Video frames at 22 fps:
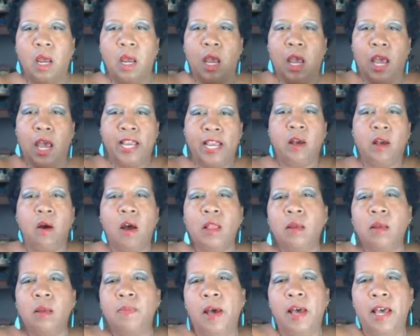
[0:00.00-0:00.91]
I
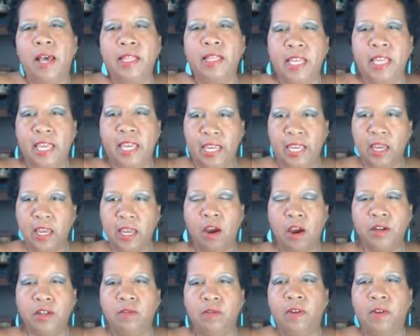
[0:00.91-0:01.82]
call upon thee,
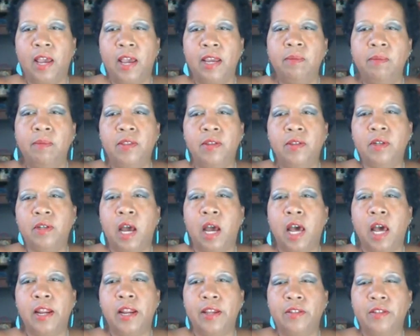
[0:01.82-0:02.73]
our divine Mother
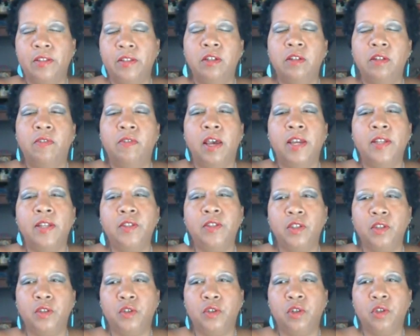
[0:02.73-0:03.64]
Goddess, our divine
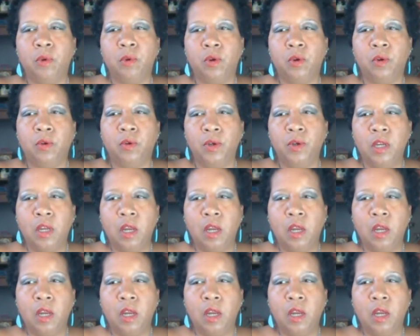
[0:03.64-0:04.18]
Sister Moon,